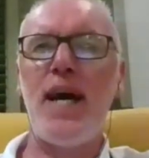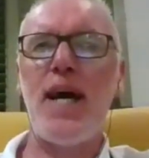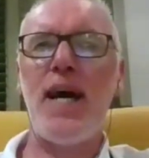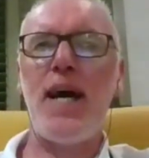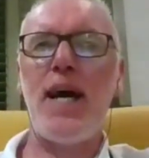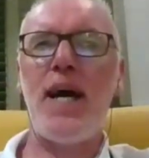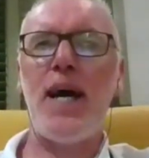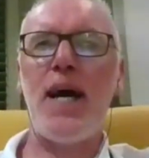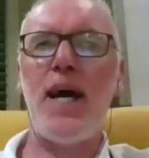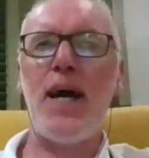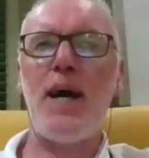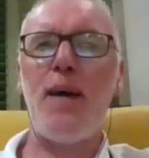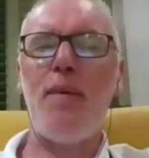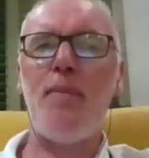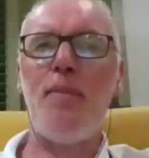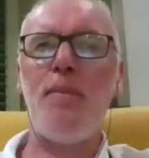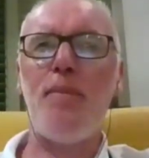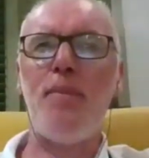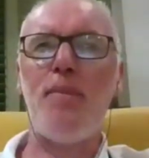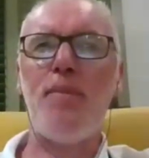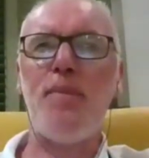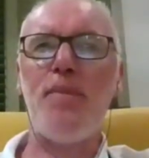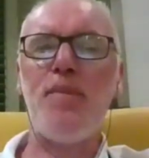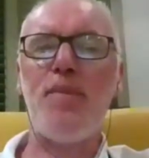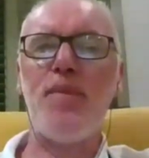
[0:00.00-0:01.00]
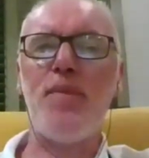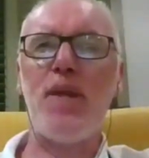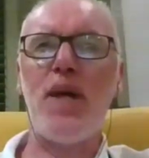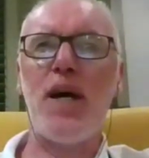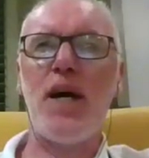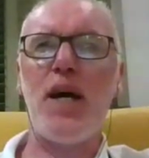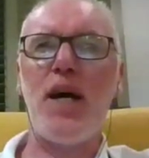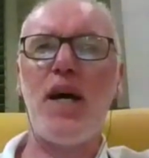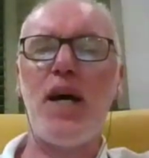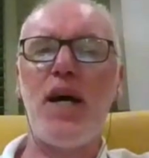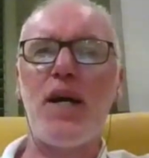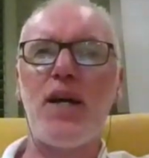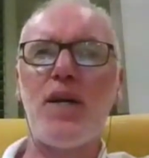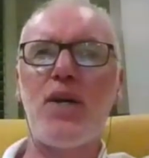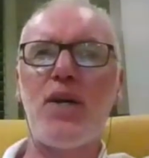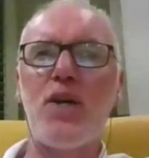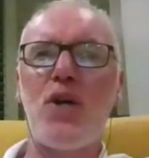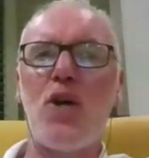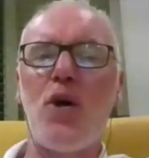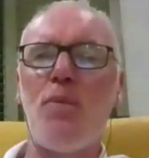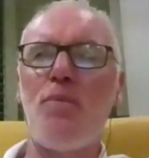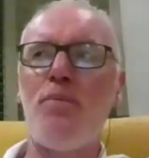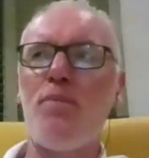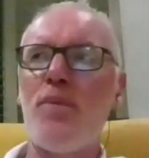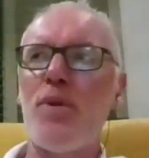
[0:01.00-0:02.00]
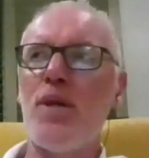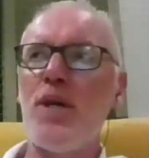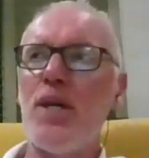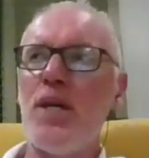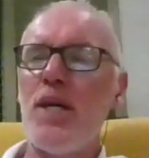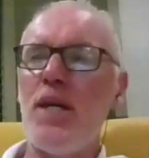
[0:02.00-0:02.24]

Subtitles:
Cup